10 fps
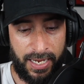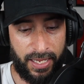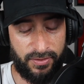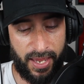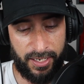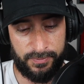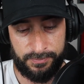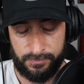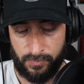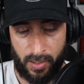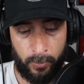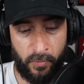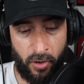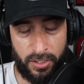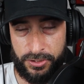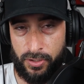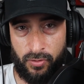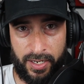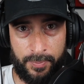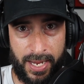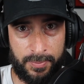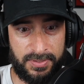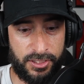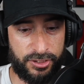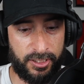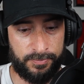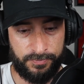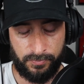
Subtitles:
And then moving on to the running back position,